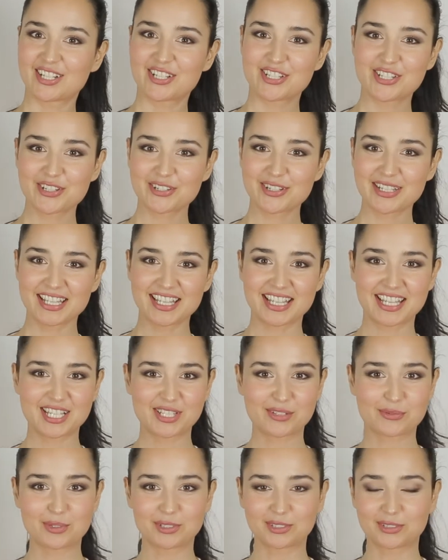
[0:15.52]
Joy
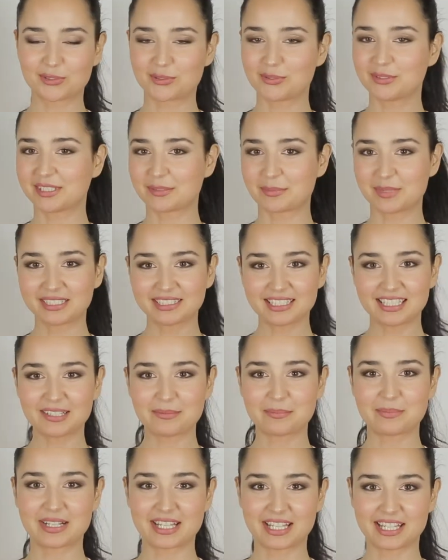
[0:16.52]
is what ultimately
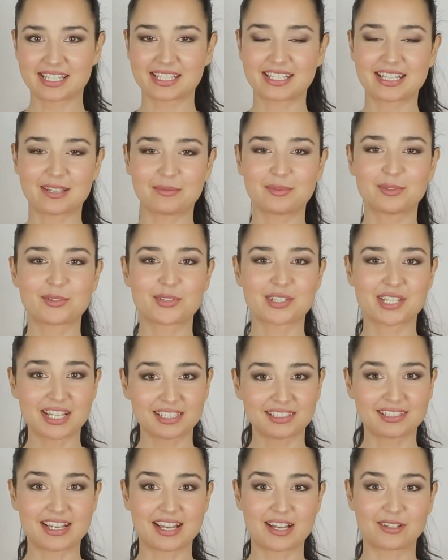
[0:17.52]
brings them to
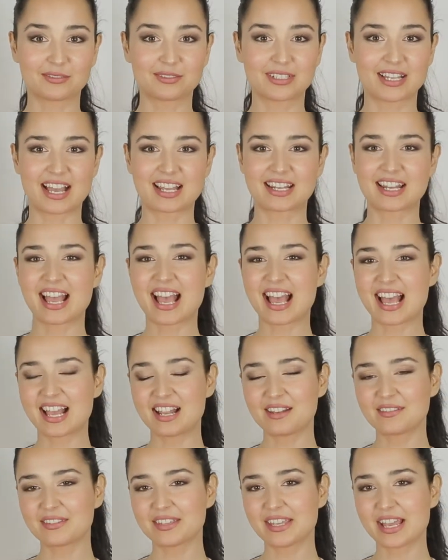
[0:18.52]
shut down
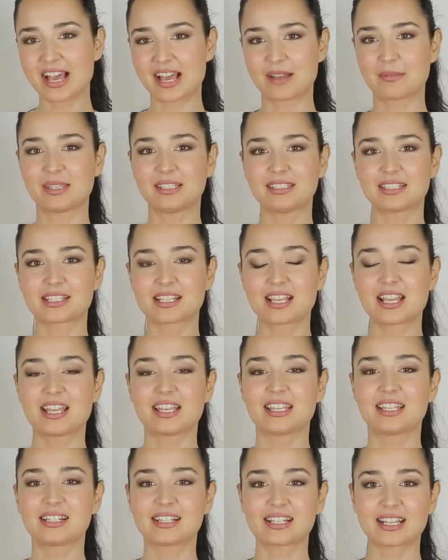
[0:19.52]
unhealthy habits
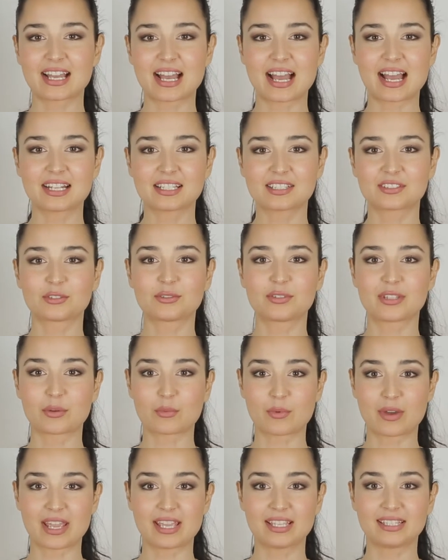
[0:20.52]
in regards to the
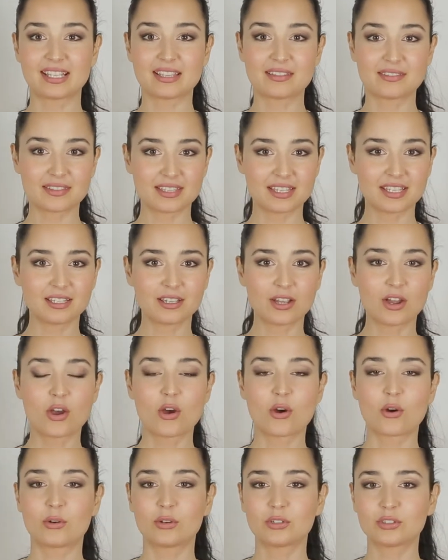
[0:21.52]
way they think
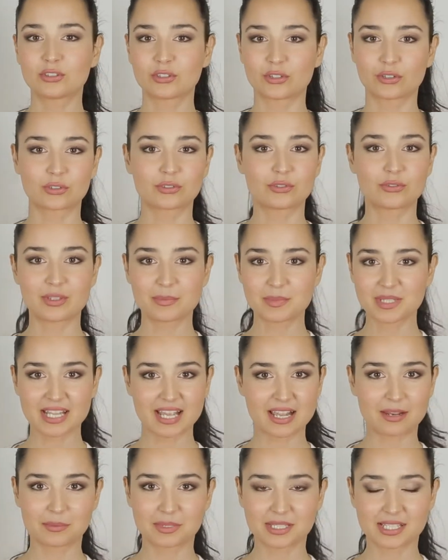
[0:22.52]
or talk to
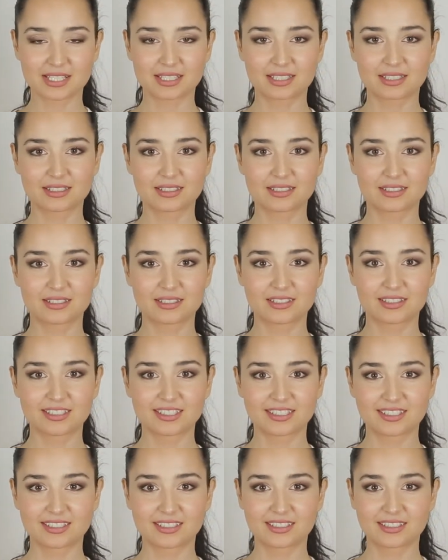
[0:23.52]
themselves.
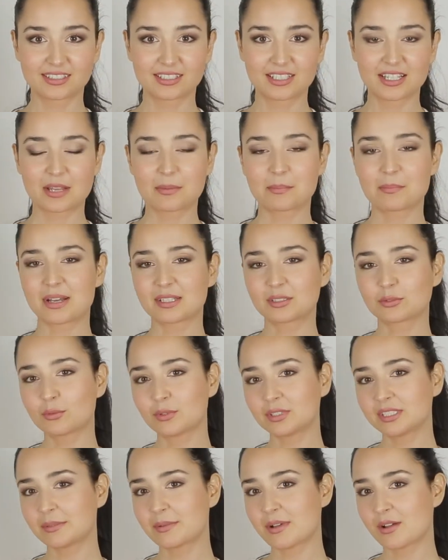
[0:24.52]
But
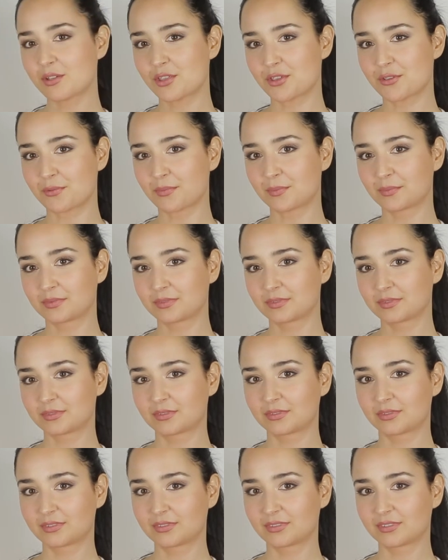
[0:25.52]
what about you?
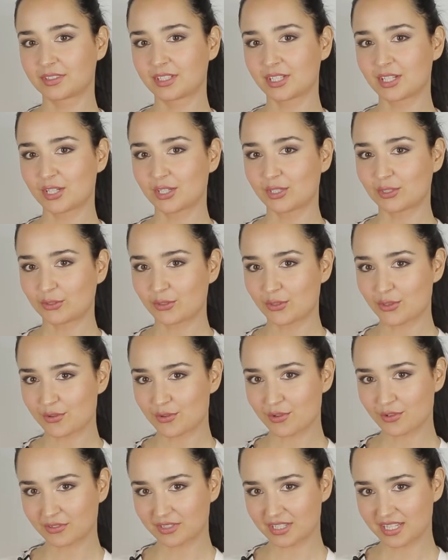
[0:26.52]
Do
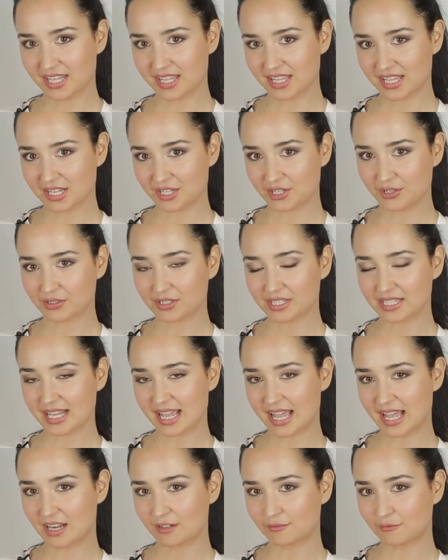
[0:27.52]
you consider
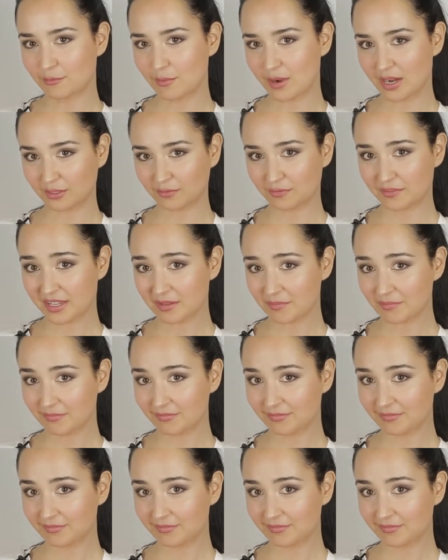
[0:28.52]
yourself one of them?